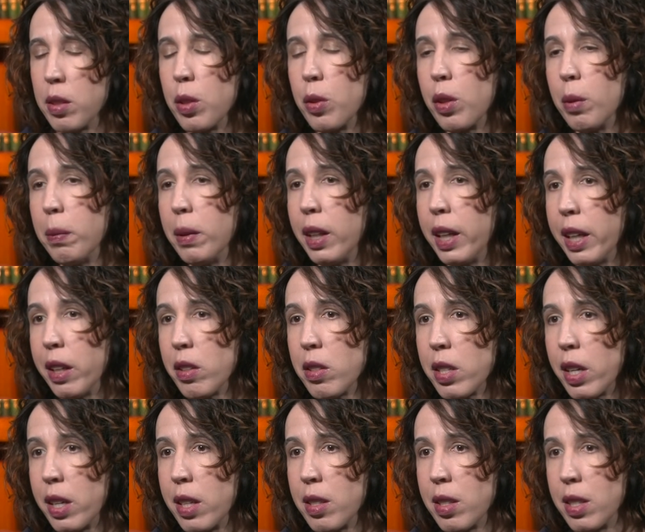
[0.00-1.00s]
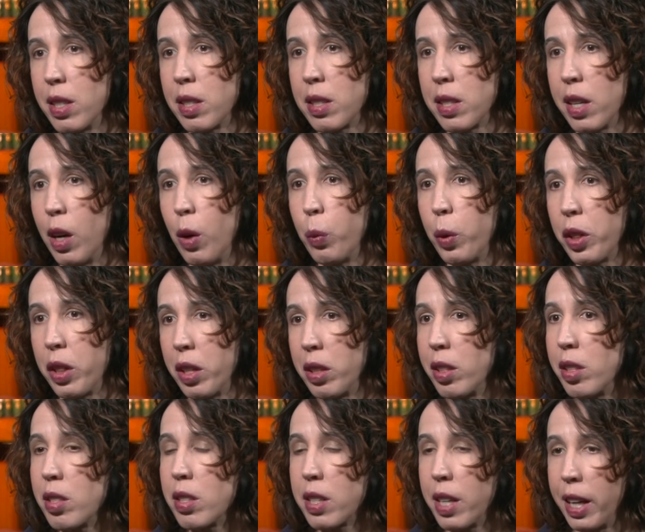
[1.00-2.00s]
So the melanocyte is the cell within
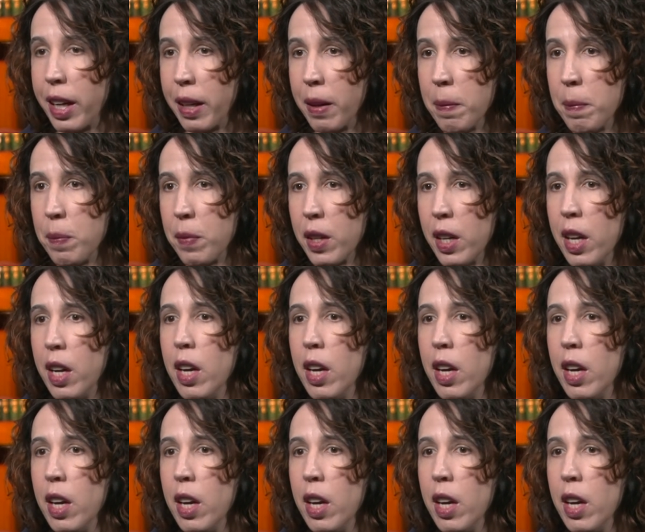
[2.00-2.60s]
the skin